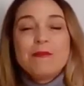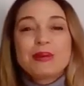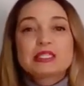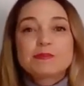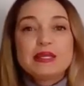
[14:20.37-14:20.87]

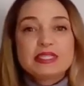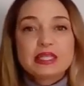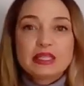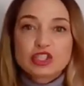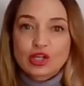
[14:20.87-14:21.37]
But it's
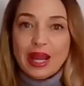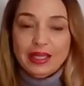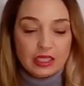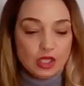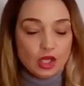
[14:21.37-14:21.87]
basically
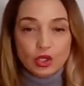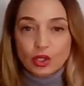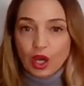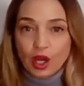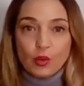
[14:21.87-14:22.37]
tracking
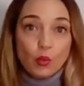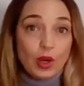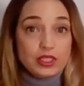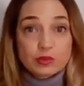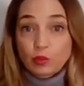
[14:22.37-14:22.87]

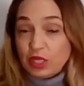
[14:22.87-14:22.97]
what